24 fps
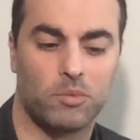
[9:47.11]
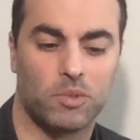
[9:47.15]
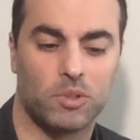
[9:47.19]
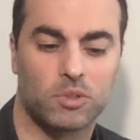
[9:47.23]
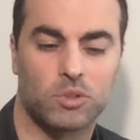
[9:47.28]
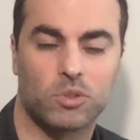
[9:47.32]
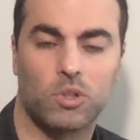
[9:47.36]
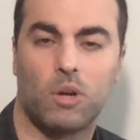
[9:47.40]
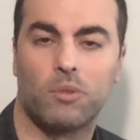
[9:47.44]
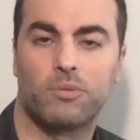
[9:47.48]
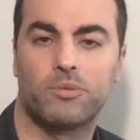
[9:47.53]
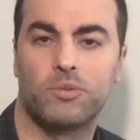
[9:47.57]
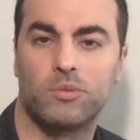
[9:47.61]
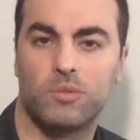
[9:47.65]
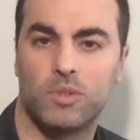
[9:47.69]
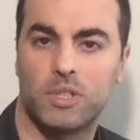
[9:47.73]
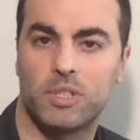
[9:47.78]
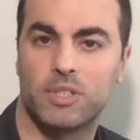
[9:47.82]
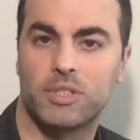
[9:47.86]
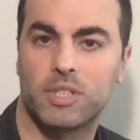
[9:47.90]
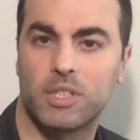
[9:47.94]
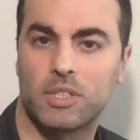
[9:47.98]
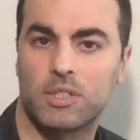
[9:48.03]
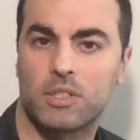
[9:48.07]
software
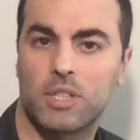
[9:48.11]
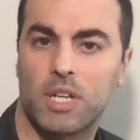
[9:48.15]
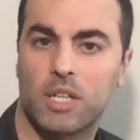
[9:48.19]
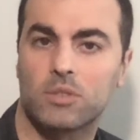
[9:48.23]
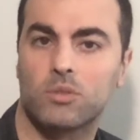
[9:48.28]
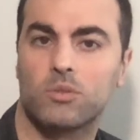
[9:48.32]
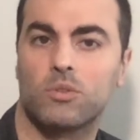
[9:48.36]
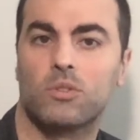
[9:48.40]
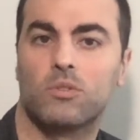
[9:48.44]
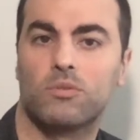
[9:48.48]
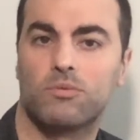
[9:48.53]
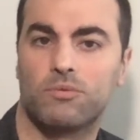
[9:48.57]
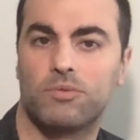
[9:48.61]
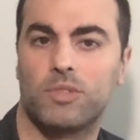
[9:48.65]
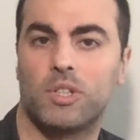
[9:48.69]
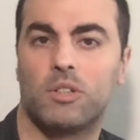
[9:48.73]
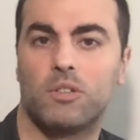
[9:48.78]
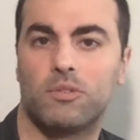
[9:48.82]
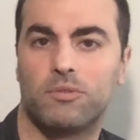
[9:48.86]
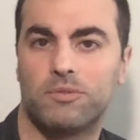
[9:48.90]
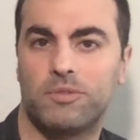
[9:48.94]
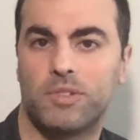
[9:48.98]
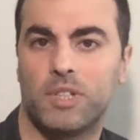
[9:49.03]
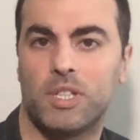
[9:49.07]
that does not
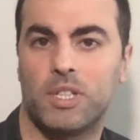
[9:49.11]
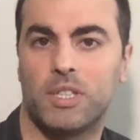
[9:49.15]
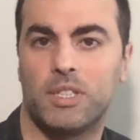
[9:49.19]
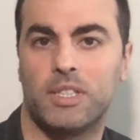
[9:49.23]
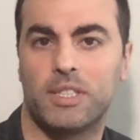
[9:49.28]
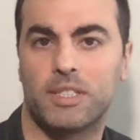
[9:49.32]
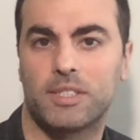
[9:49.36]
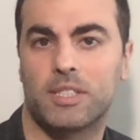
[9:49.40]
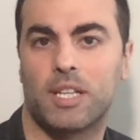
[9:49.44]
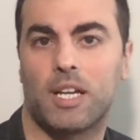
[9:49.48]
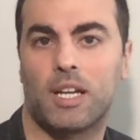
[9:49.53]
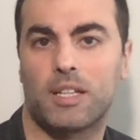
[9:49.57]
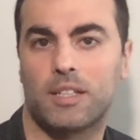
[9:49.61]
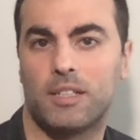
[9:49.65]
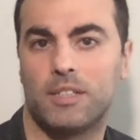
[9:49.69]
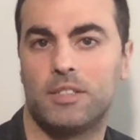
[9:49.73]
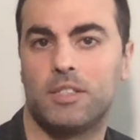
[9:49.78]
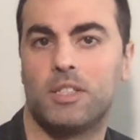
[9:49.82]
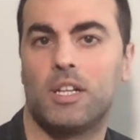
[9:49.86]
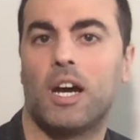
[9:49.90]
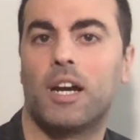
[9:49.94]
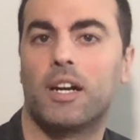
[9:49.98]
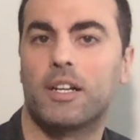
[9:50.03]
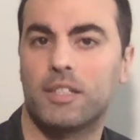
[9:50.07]
fulfill exactly the
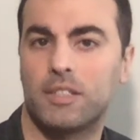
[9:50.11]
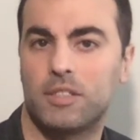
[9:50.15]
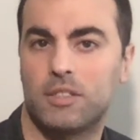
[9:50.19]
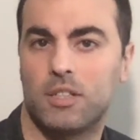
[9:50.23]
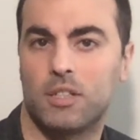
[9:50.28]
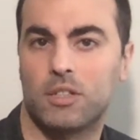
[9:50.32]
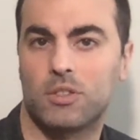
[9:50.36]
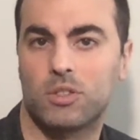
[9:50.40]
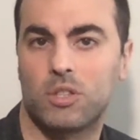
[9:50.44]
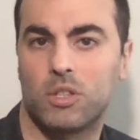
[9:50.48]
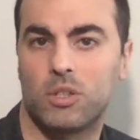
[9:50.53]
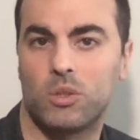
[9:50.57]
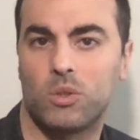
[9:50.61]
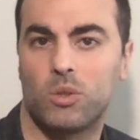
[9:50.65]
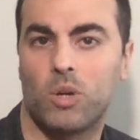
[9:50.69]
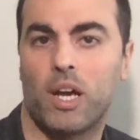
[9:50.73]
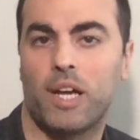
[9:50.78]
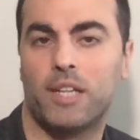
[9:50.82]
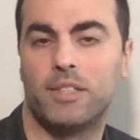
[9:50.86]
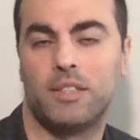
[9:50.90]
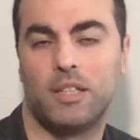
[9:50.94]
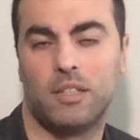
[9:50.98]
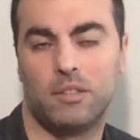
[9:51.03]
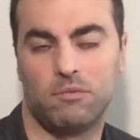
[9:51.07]
architecture you
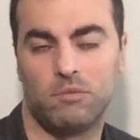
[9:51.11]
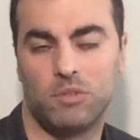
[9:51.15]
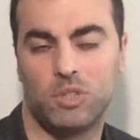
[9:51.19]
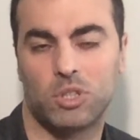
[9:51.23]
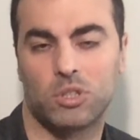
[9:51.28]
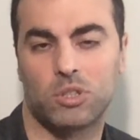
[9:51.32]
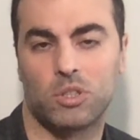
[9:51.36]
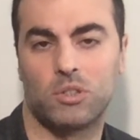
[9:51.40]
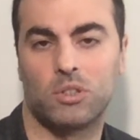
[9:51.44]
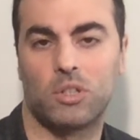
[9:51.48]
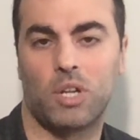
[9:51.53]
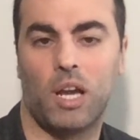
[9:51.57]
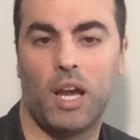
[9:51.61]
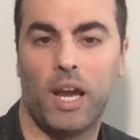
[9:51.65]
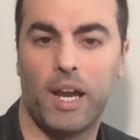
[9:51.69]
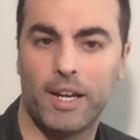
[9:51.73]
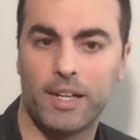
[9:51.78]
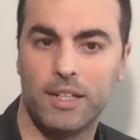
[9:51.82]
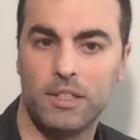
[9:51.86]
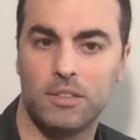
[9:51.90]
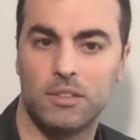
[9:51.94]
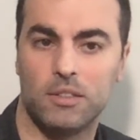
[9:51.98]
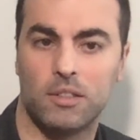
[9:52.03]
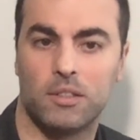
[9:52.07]
had envisioned
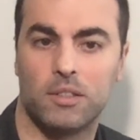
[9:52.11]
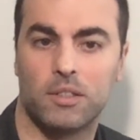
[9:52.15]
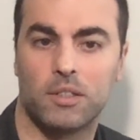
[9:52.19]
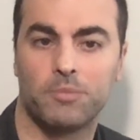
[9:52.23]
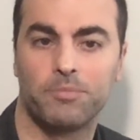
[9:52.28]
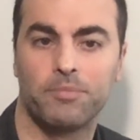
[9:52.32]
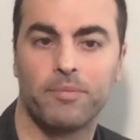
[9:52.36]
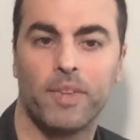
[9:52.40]
earlier.